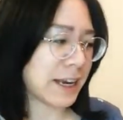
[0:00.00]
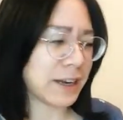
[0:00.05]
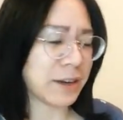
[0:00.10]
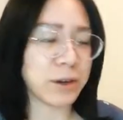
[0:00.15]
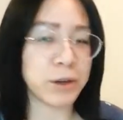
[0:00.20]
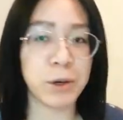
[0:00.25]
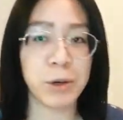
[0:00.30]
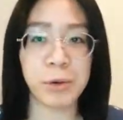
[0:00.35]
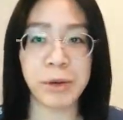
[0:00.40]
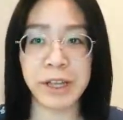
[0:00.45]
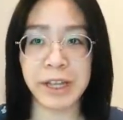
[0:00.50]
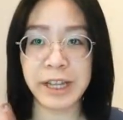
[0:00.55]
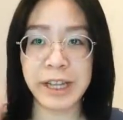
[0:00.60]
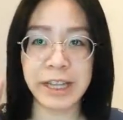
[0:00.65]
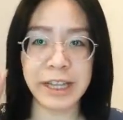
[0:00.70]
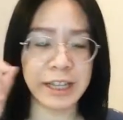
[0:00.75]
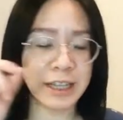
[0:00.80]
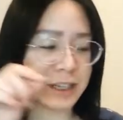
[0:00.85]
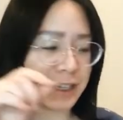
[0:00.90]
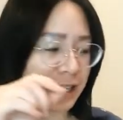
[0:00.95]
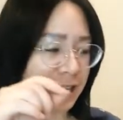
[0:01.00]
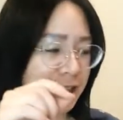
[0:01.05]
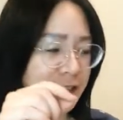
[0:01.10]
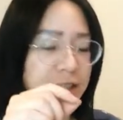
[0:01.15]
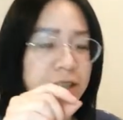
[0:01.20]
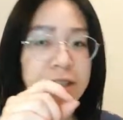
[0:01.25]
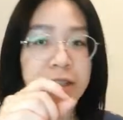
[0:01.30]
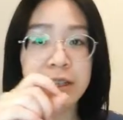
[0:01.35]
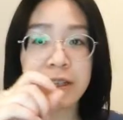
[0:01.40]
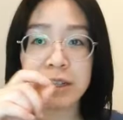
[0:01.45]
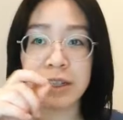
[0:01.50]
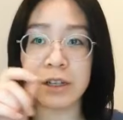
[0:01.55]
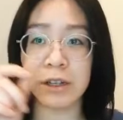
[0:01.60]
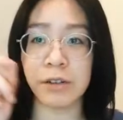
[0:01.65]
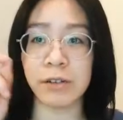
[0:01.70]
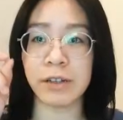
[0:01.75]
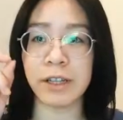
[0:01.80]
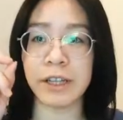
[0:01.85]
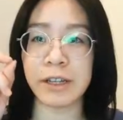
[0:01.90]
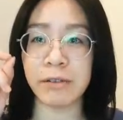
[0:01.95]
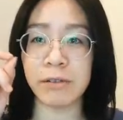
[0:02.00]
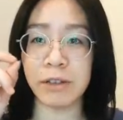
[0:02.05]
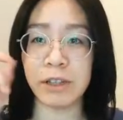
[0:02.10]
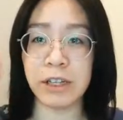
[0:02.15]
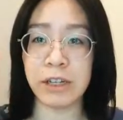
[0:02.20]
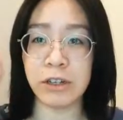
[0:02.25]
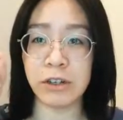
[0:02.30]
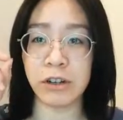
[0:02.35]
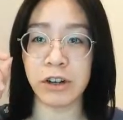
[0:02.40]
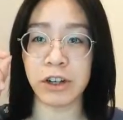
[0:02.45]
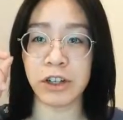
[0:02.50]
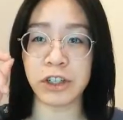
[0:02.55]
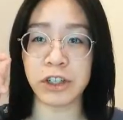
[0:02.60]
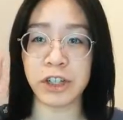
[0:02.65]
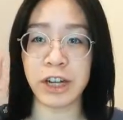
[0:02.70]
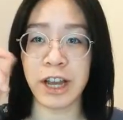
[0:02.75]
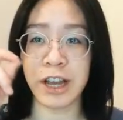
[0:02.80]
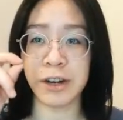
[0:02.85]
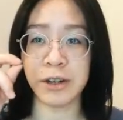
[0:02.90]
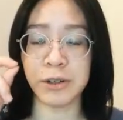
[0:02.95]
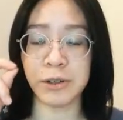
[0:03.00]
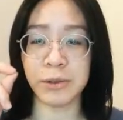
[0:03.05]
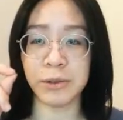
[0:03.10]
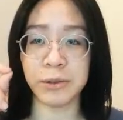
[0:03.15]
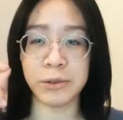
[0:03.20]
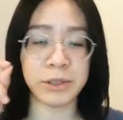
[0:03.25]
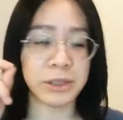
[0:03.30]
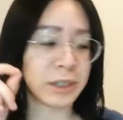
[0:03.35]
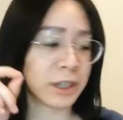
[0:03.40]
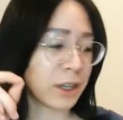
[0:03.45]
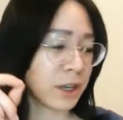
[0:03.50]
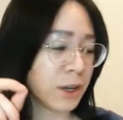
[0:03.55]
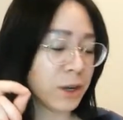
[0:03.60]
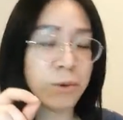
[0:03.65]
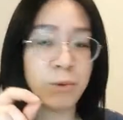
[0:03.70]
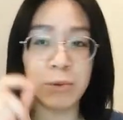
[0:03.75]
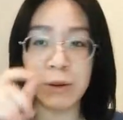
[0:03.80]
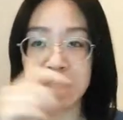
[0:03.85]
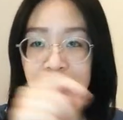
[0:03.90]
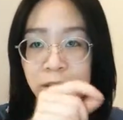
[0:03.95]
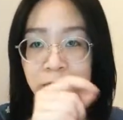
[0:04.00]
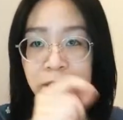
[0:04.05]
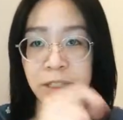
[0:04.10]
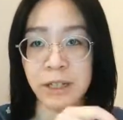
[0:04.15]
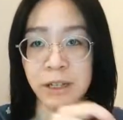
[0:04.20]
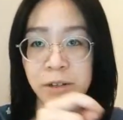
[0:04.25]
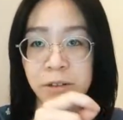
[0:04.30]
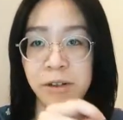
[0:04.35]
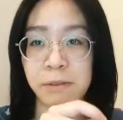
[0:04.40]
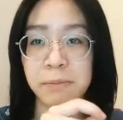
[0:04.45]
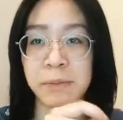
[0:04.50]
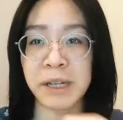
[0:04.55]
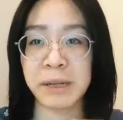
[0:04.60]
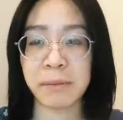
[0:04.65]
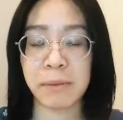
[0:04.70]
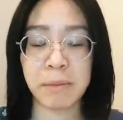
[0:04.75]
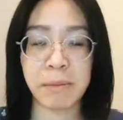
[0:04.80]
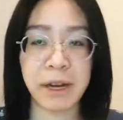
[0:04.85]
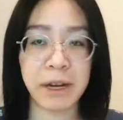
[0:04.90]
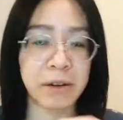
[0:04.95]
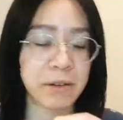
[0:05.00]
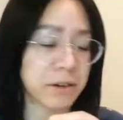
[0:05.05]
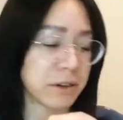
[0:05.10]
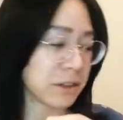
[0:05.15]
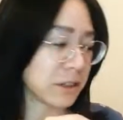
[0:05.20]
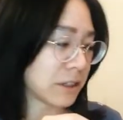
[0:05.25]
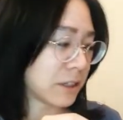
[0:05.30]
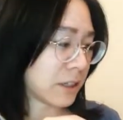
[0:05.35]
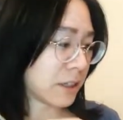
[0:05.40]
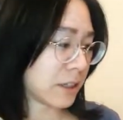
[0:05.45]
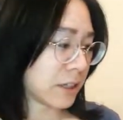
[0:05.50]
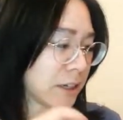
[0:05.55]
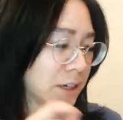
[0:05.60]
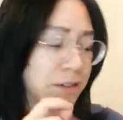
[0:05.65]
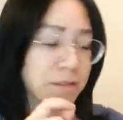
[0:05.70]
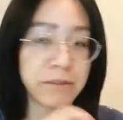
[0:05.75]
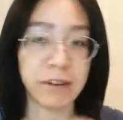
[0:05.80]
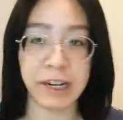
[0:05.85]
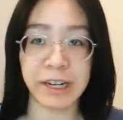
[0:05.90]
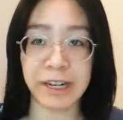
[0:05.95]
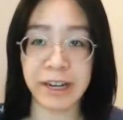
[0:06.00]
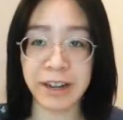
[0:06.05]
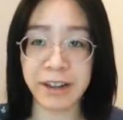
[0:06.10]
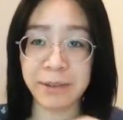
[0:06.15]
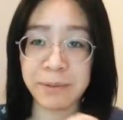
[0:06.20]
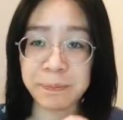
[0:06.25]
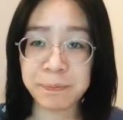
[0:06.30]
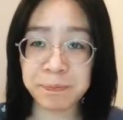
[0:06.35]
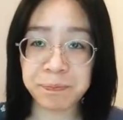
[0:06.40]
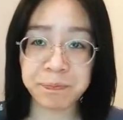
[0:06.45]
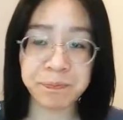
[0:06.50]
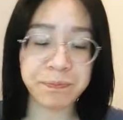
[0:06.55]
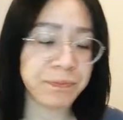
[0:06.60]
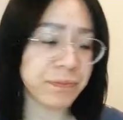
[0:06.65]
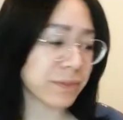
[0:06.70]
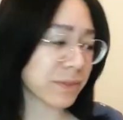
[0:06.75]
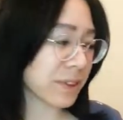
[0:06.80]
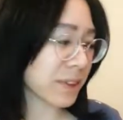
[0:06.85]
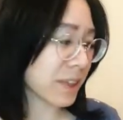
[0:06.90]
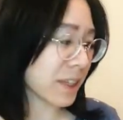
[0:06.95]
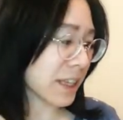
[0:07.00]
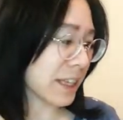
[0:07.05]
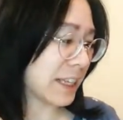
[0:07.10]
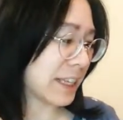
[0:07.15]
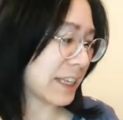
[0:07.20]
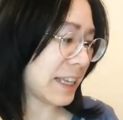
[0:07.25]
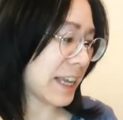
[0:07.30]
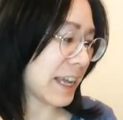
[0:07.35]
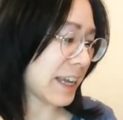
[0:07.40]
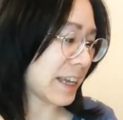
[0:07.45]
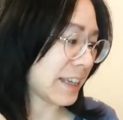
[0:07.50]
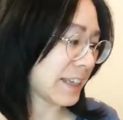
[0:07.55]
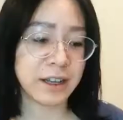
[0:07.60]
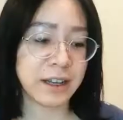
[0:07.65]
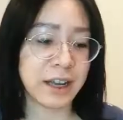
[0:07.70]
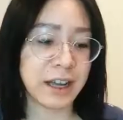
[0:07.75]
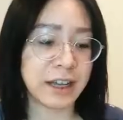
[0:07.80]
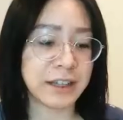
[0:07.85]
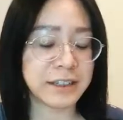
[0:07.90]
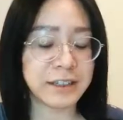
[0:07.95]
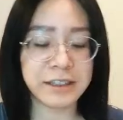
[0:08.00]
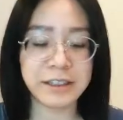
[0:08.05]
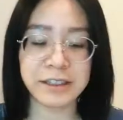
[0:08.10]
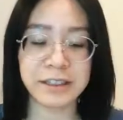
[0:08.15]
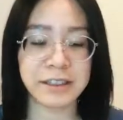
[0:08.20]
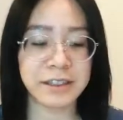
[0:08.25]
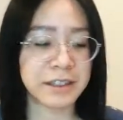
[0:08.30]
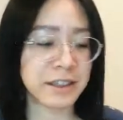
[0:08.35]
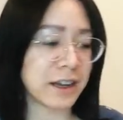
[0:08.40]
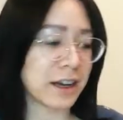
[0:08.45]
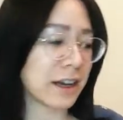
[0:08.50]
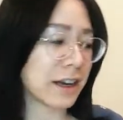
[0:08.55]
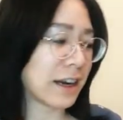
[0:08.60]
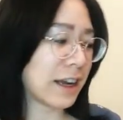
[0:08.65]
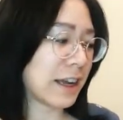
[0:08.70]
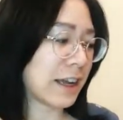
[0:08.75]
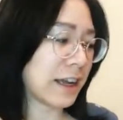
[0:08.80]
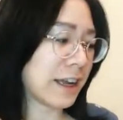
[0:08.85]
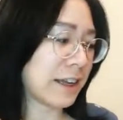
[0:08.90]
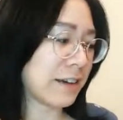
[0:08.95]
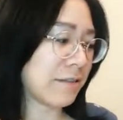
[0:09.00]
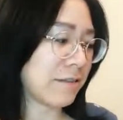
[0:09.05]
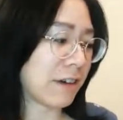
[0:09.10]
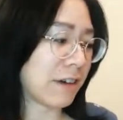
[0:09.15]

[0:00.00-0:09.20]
then going in like, like really dark shadows with the Sakura Pigma microns right now. Yeah, I just thought I'd